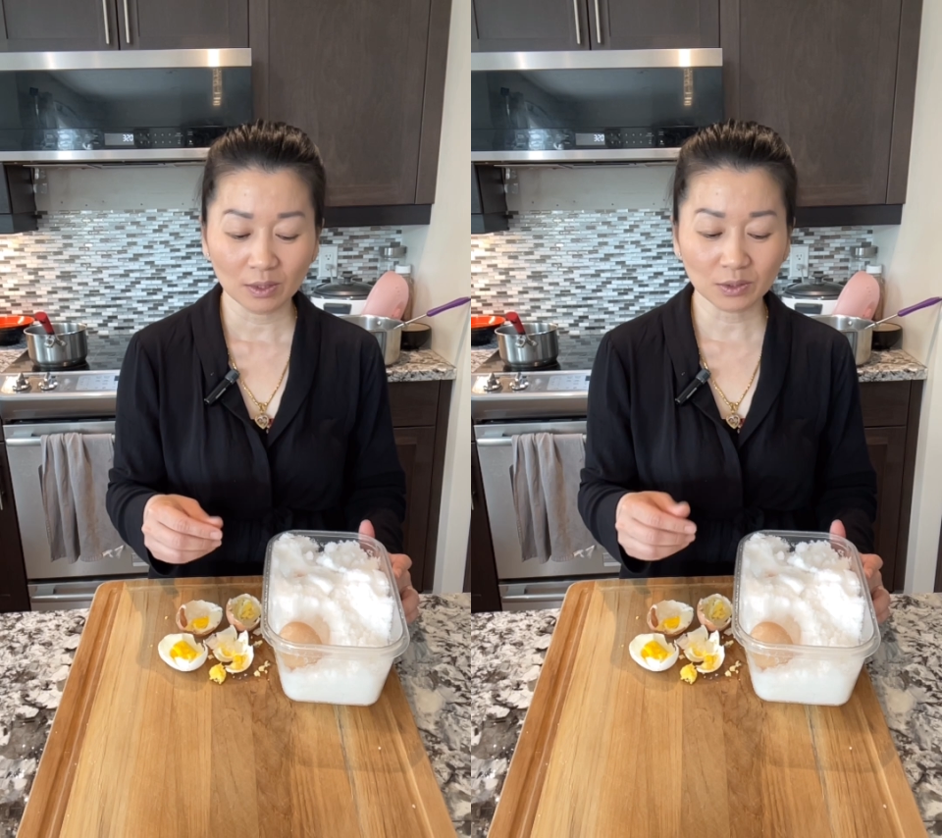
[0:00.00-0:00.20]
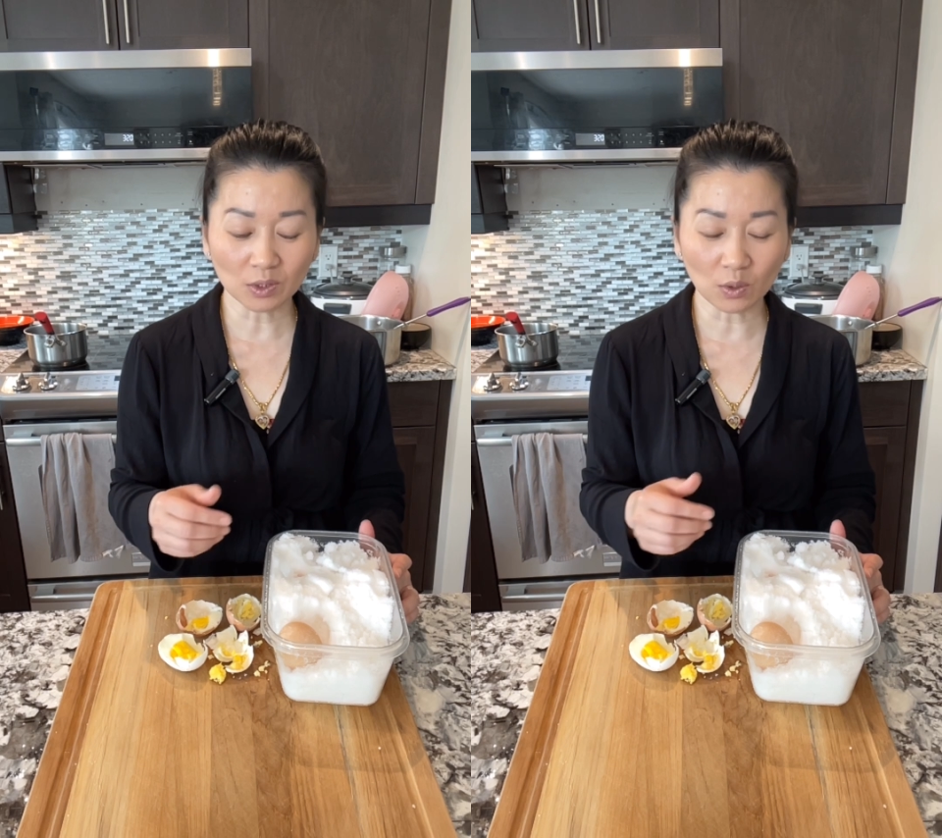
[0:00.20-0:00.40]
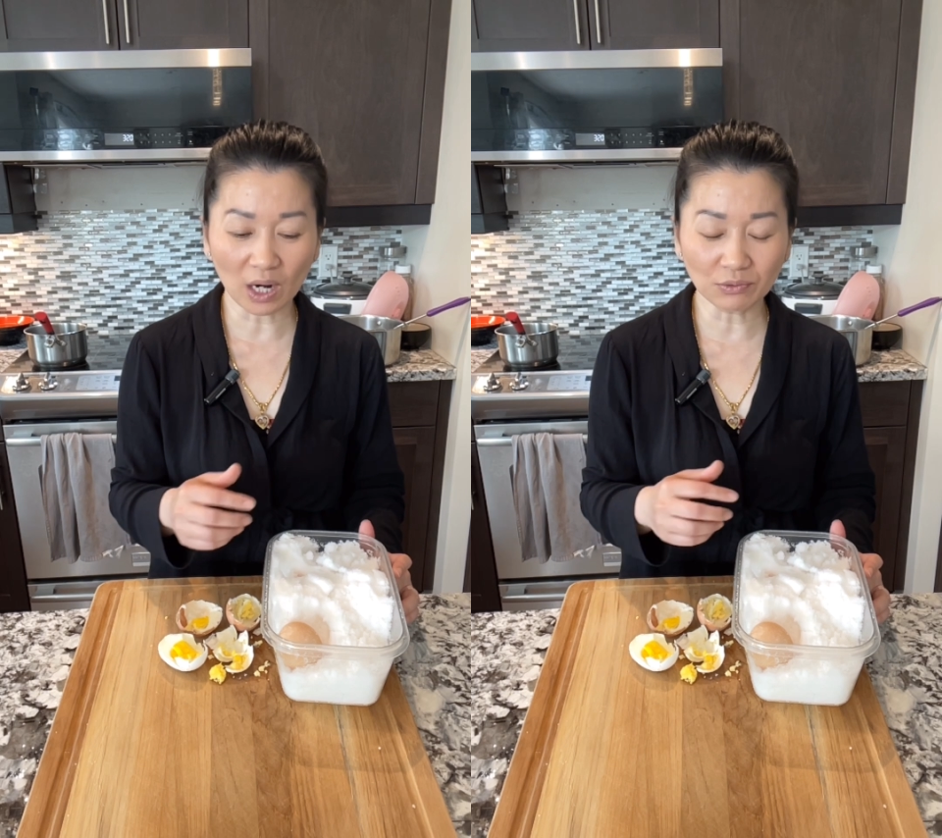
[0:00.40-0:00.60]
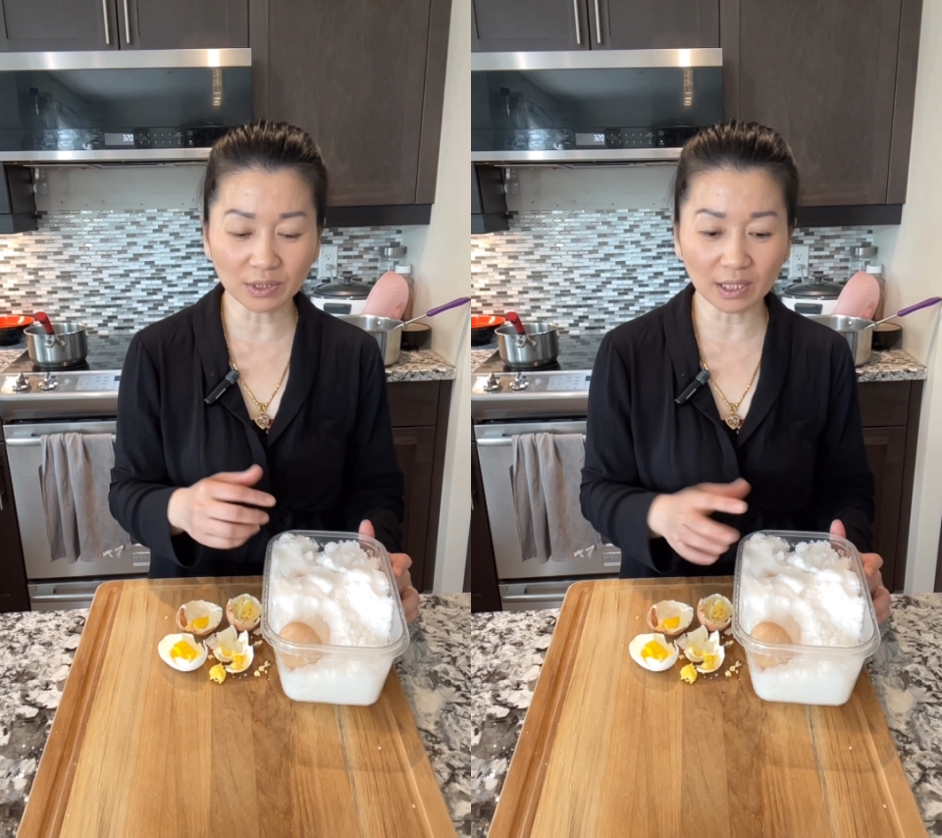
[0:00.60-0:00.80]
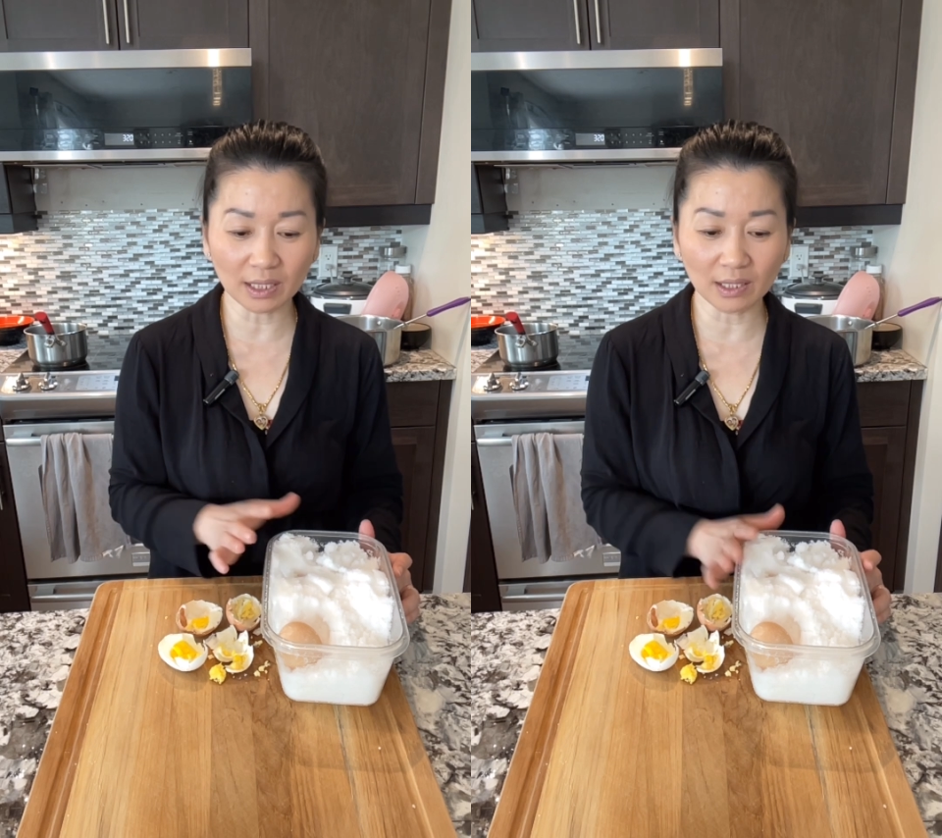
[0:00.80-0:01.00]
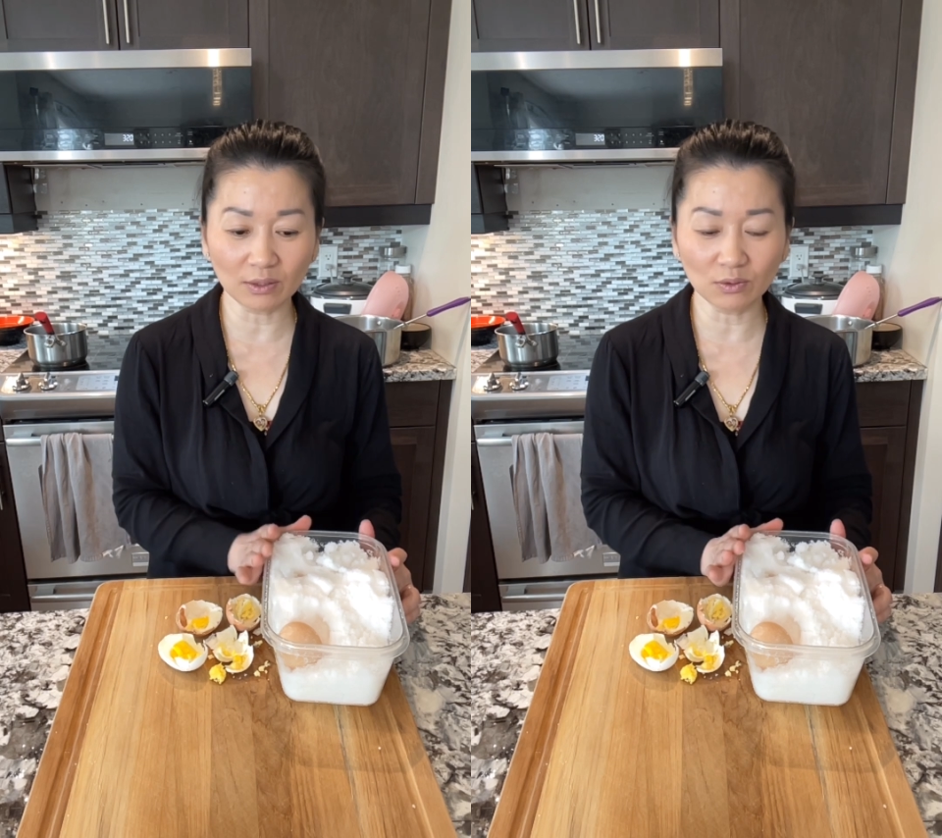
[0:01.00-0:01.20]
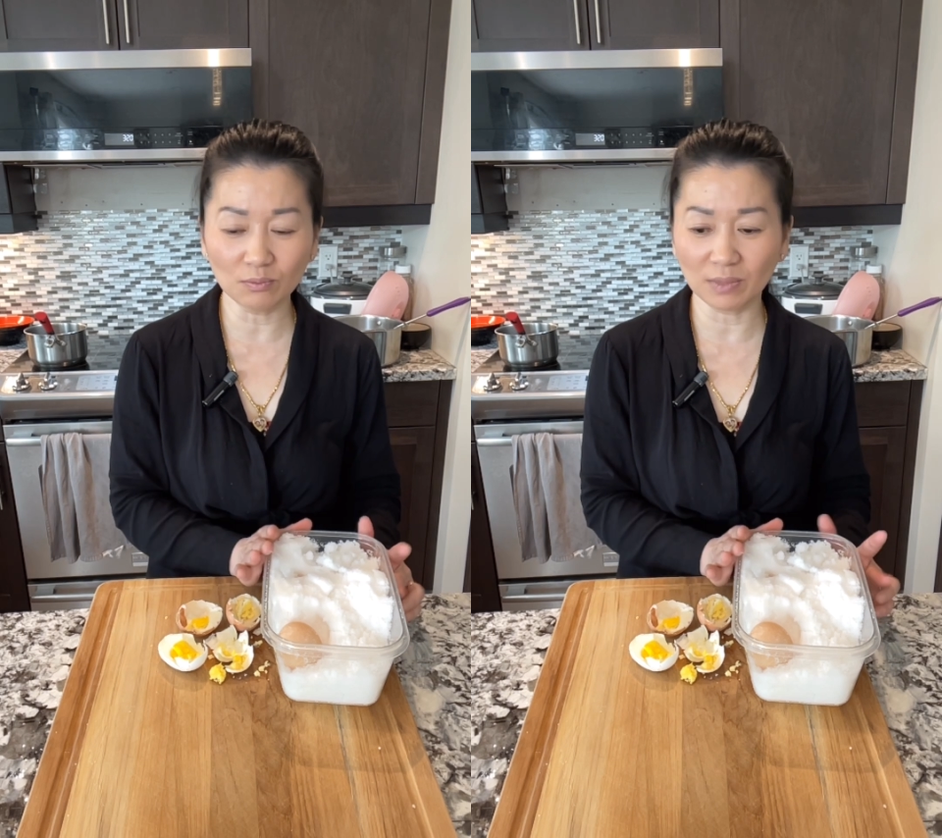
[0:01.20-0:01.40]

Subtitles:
So I was thinking, oh,